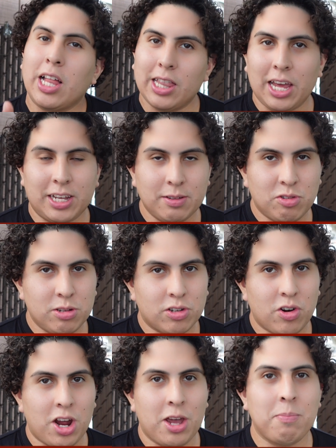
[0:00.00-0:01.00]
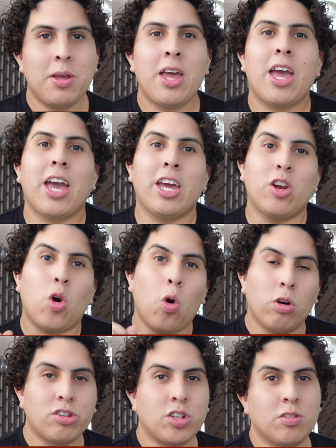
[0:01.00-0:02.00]
Like and subscribe, and
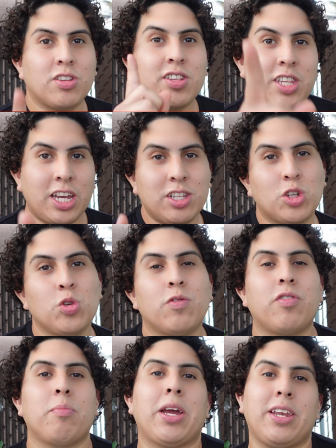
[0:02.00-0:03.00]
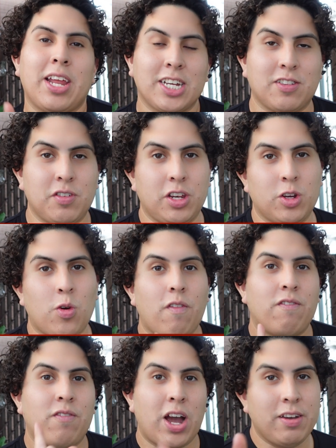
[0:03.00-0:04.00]
also stay tuned for my next video,
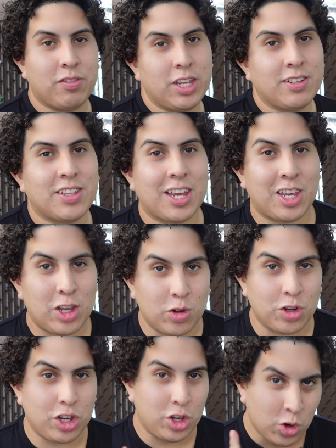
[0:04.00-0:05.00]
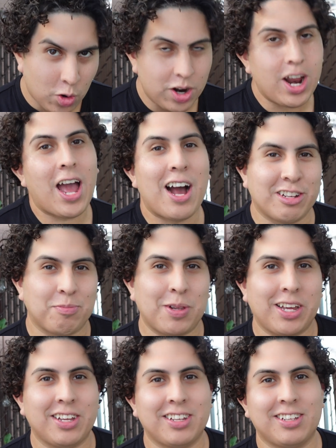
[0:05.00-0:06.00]
5 things that kill your houseplant.